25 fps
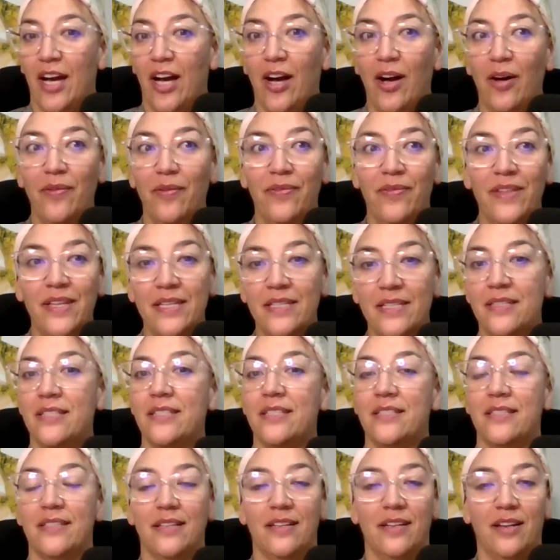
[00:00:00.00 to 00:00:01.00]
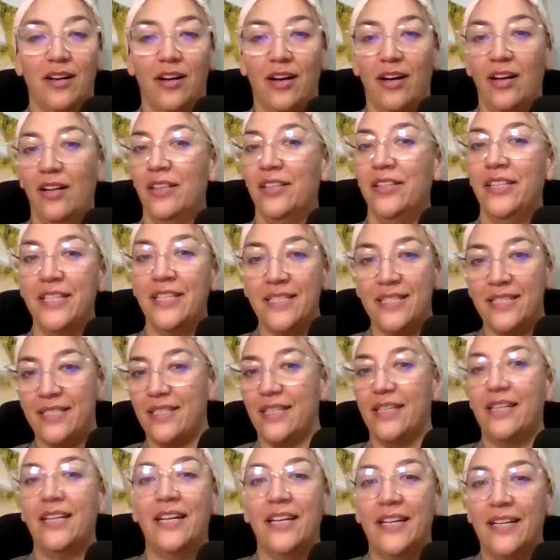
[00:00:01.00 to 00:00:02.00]
of this all these
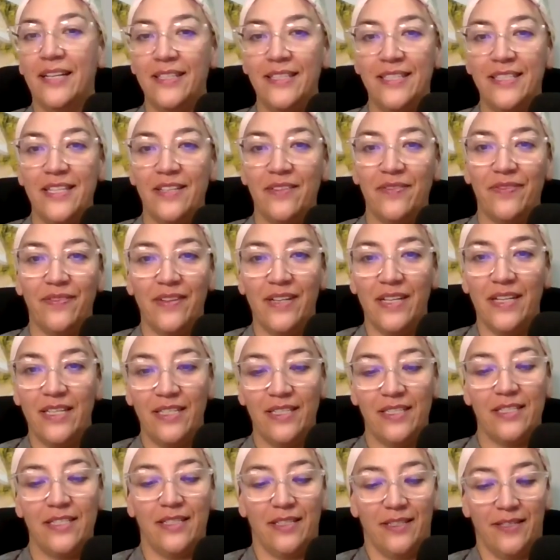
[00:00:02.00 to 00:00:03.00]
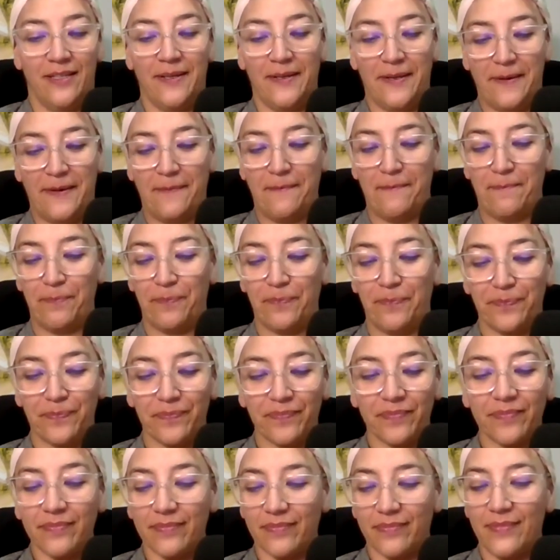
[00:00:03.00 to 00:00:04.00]
uh, different um,
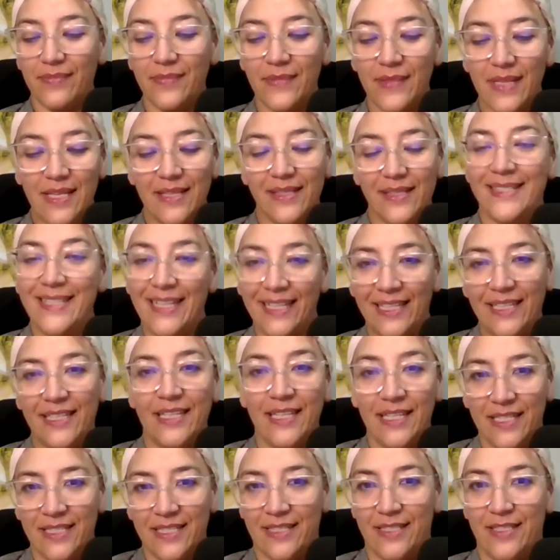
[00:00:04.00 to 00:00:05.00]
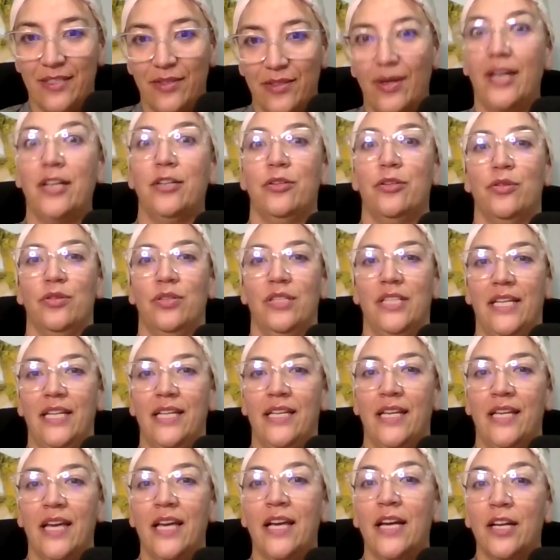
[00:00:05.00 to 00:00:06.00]
techniques to
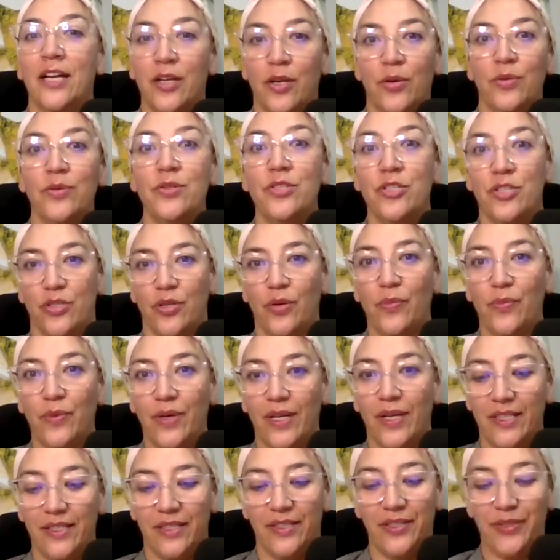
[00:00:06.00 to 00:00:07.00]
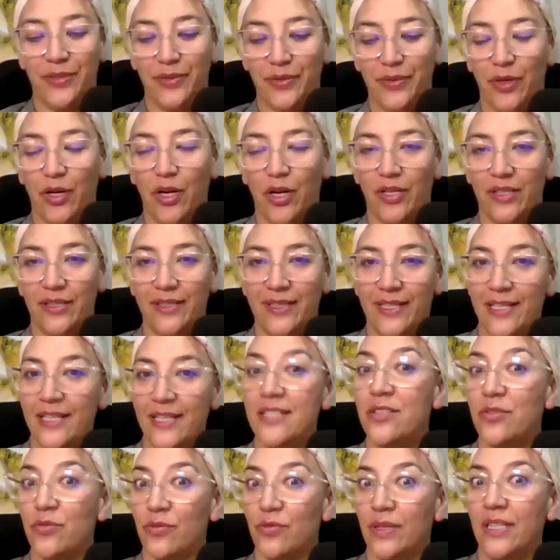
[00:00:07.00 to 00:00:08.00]
actually coach someone through
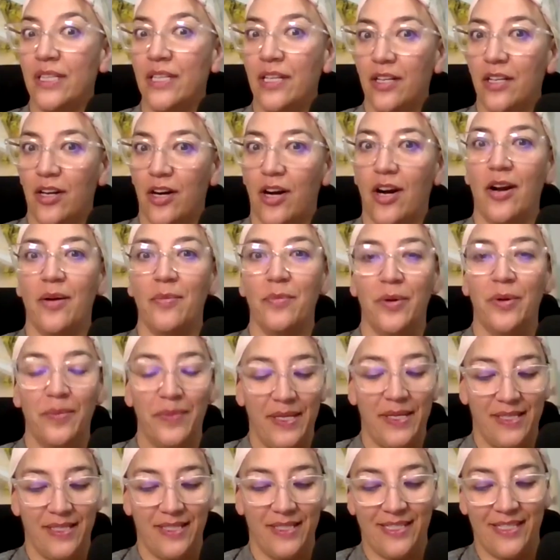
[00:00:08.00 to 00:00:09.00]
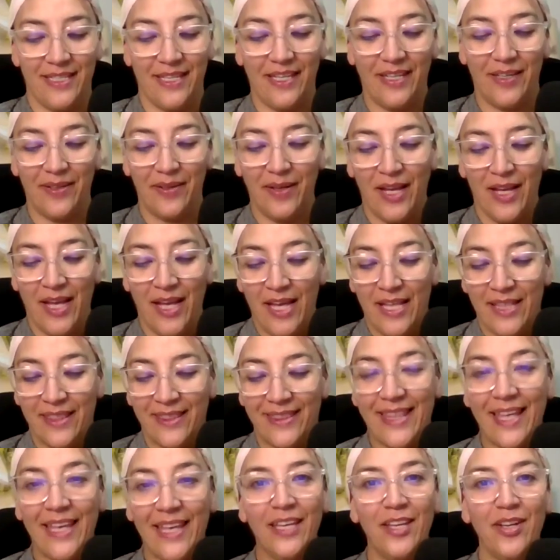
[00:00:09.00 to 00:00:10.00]
these really hard moments. So
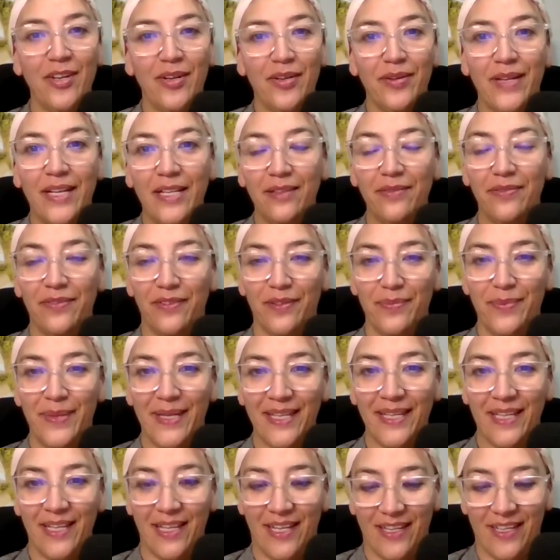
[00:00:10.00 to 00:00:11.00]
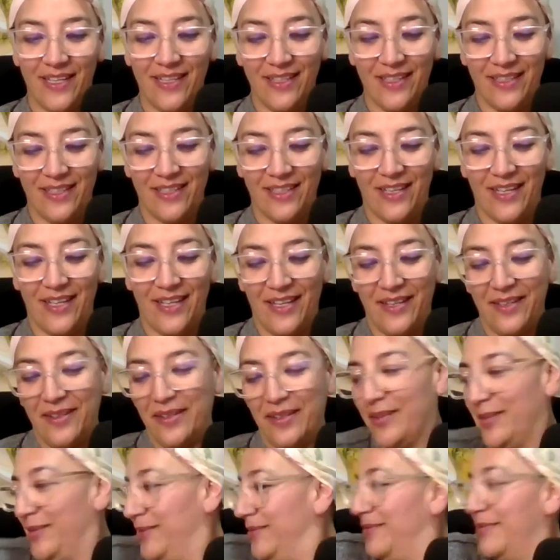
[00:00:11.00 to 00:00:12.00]
thank you, Arielle, for being here. Uh,
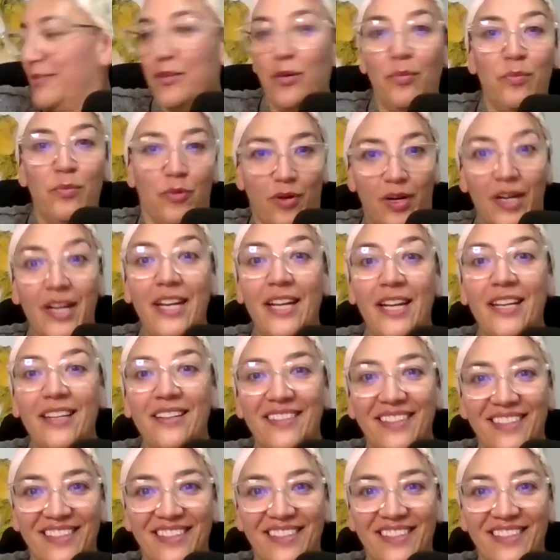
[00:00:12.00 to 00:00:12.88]
good morning.